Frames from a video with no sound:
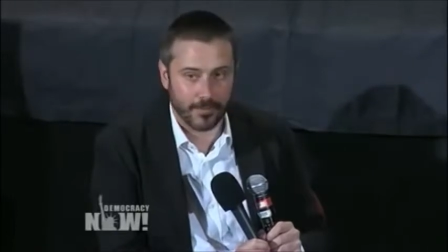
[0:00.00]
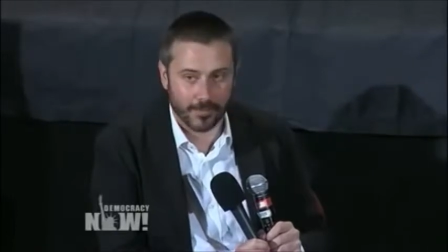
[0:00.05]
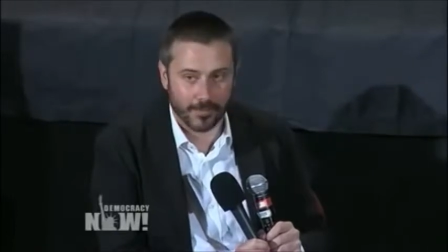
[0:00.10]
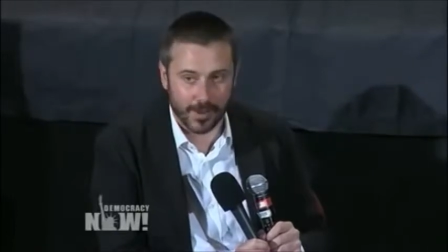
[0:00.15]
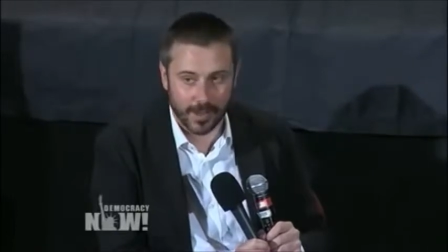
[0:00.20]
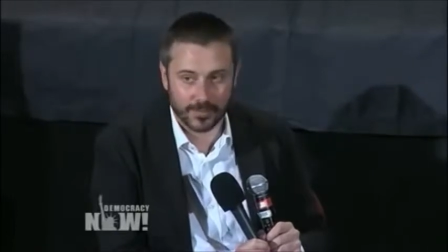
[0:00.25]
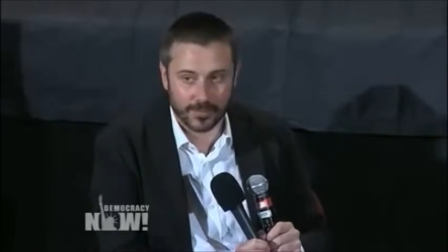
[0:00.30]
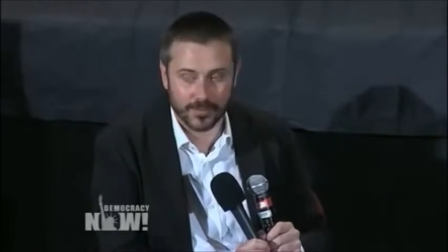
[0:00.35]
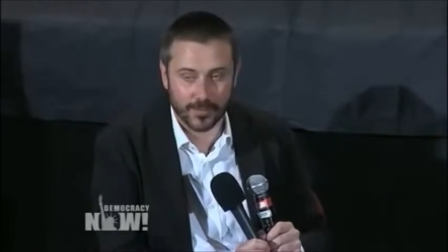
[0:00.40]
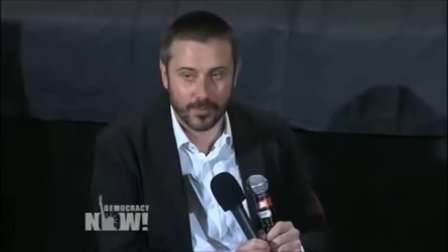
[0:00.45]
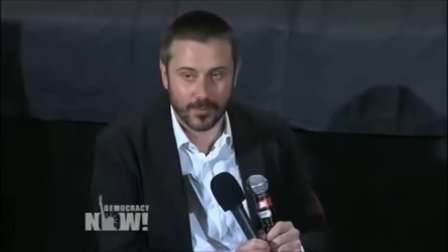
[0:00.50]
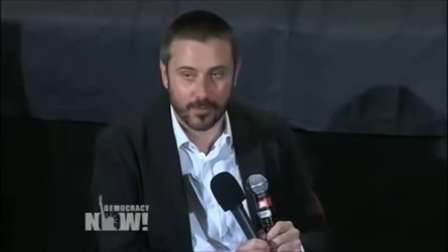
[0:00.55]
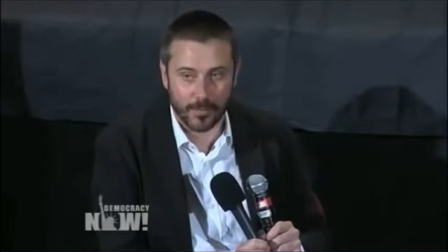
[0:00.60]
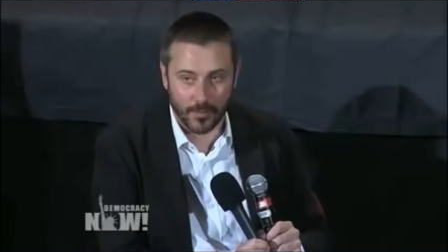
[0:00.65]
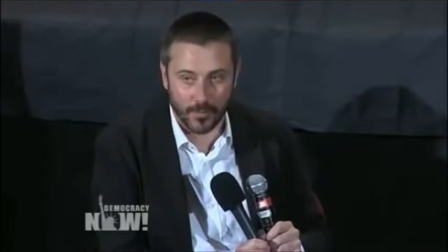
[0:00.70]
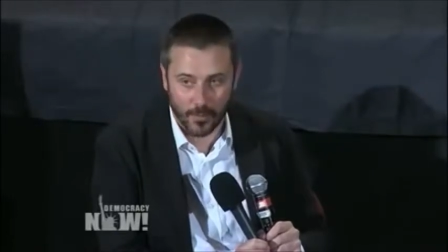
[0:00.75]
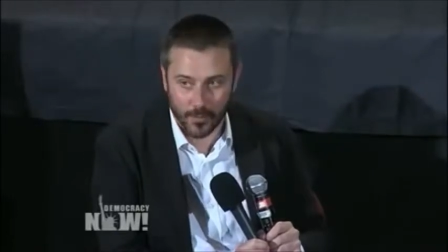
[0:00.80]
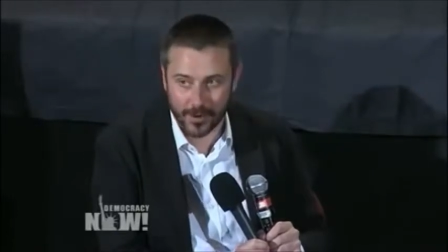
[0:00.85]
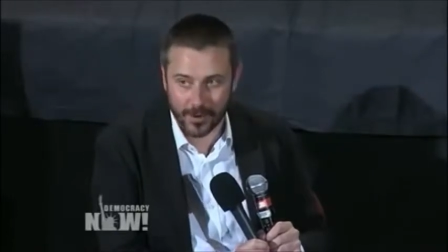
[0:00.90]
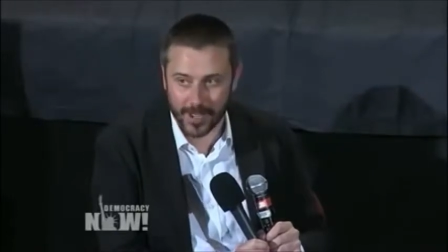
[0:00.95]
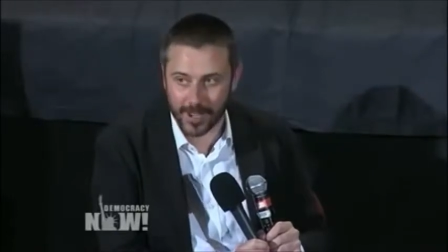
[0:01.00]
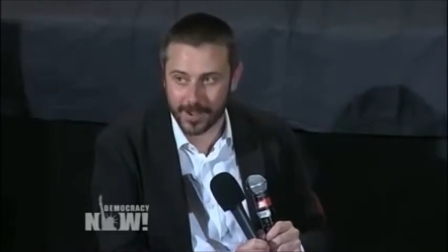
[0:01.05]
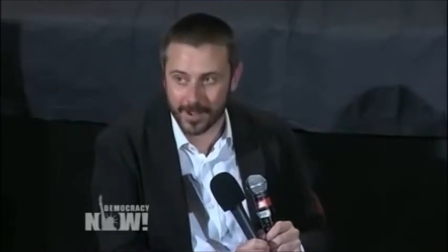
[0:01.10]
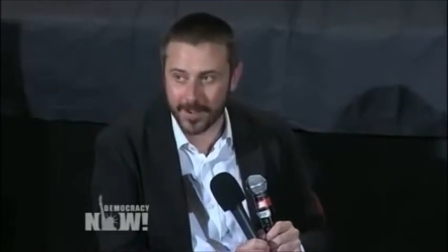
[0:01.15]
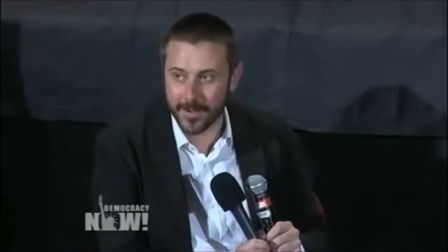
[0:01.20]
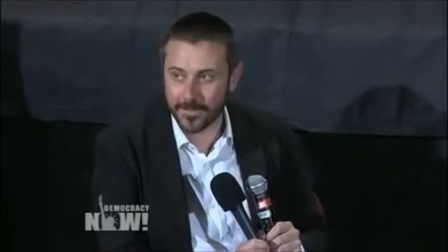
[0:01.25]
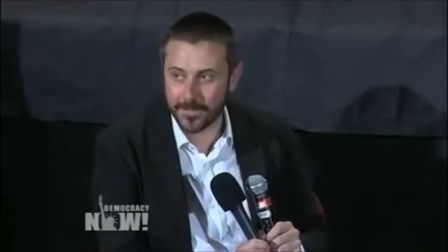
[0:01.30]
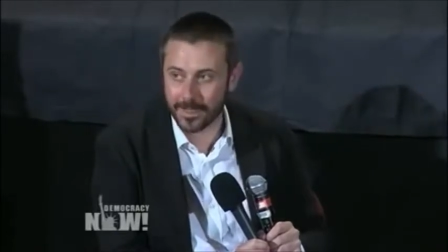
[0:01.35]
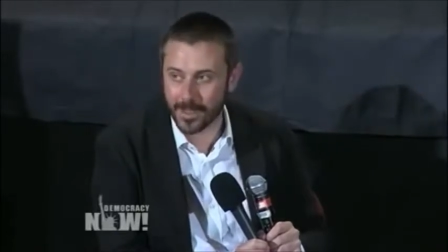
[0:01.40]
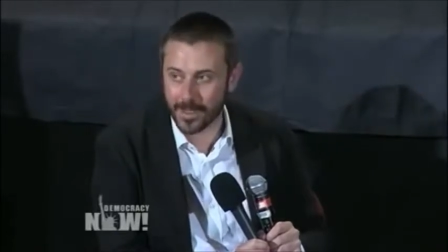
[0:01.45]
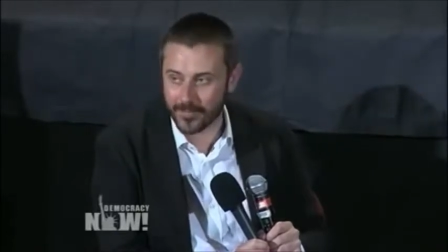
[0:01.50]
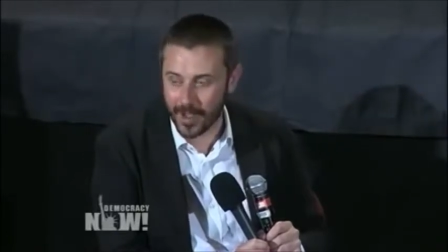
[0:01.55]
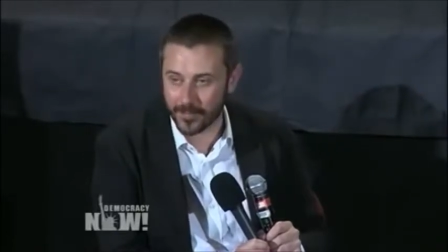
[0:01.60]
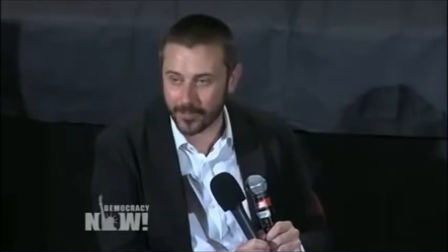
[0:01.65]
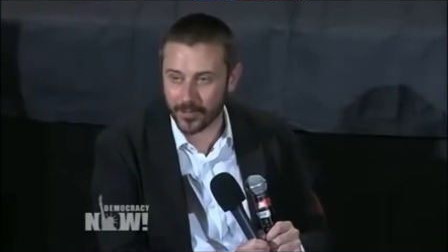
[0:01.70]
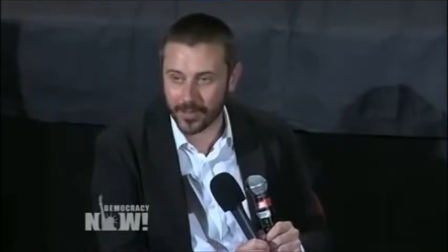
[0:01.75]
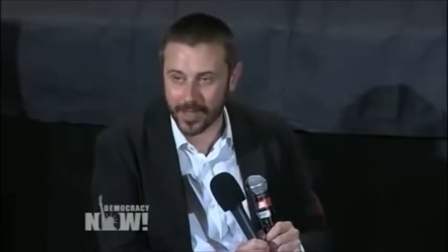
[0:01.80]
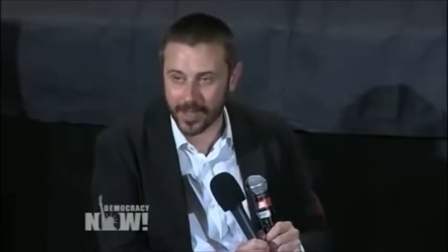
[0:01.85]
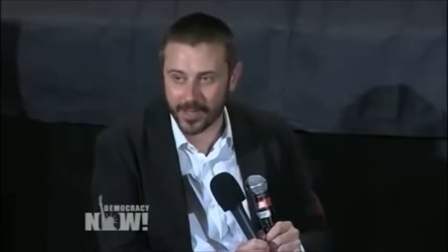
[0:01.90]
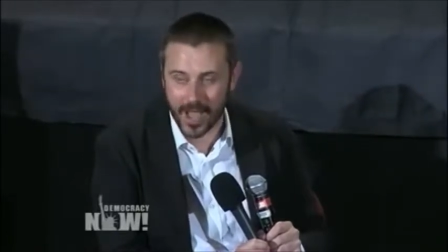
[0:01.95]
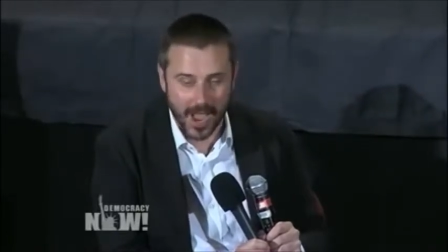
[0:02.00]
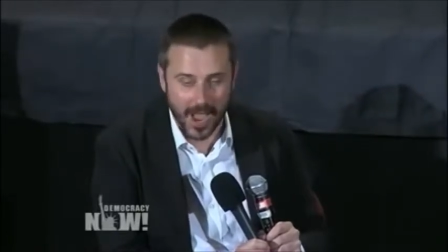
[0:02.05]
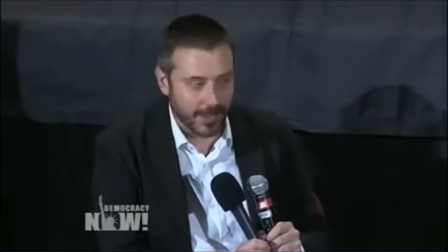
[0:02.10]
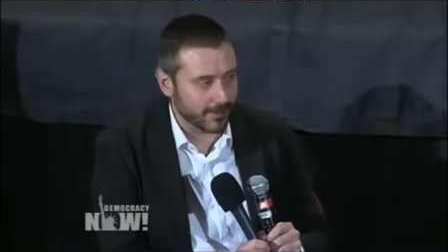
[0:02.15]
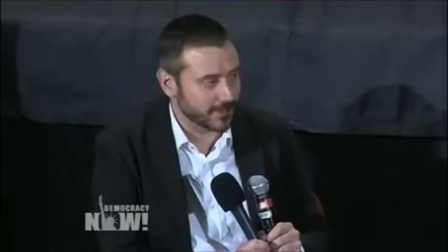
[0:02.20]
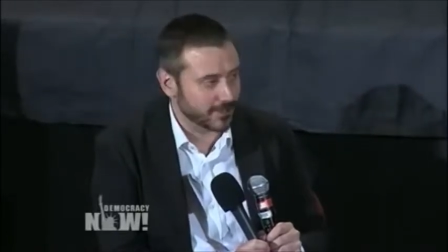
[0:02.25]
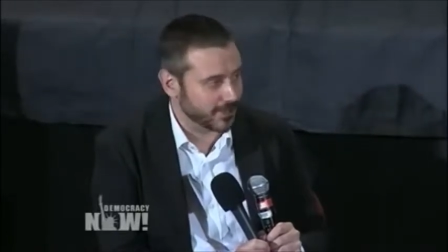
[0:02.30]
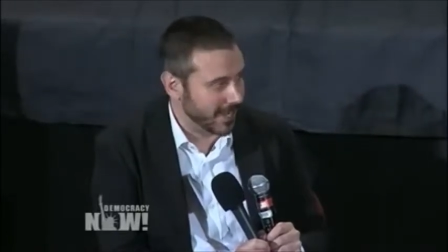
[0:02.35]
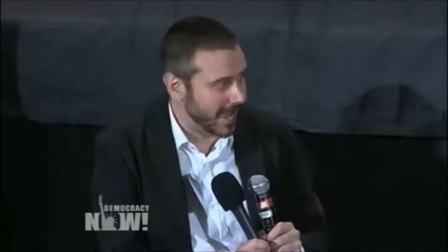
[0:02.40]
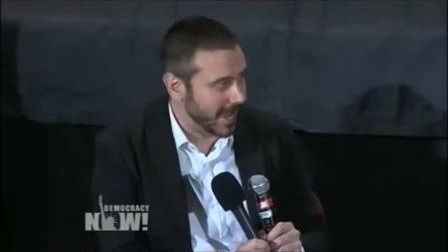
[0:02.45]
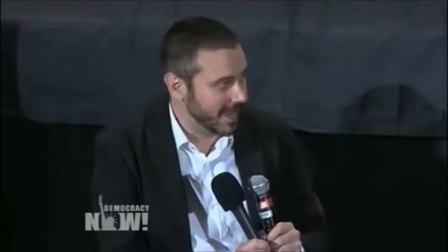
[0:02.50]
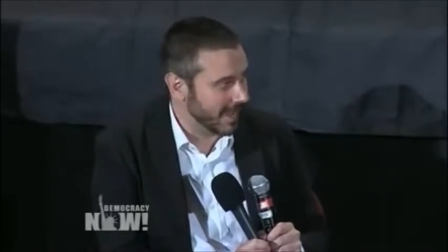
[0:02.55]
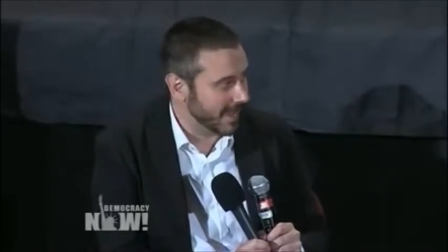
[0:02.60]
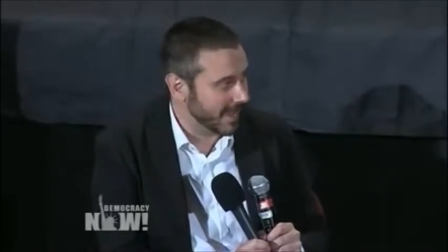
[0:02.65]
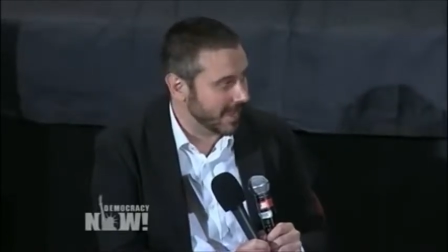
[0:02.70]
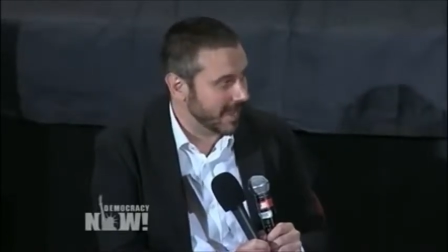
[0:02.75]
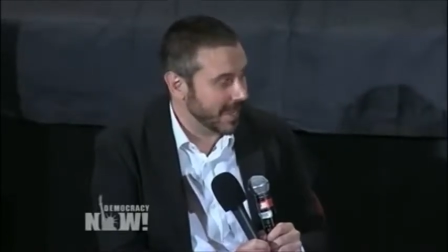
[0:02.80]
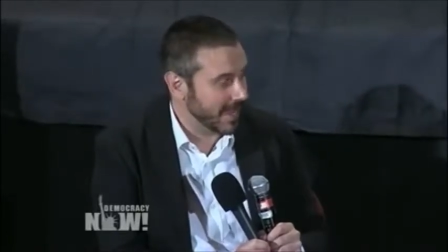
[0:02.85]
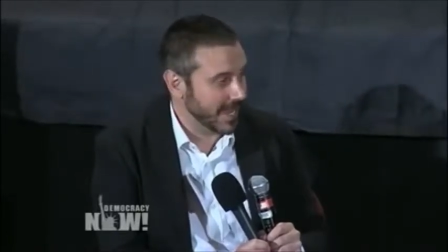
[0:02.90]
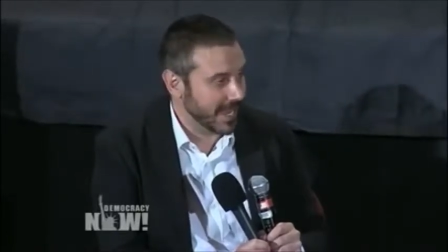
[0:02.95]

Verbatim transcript: comes from the reporting of Abdullah Haider Shaya.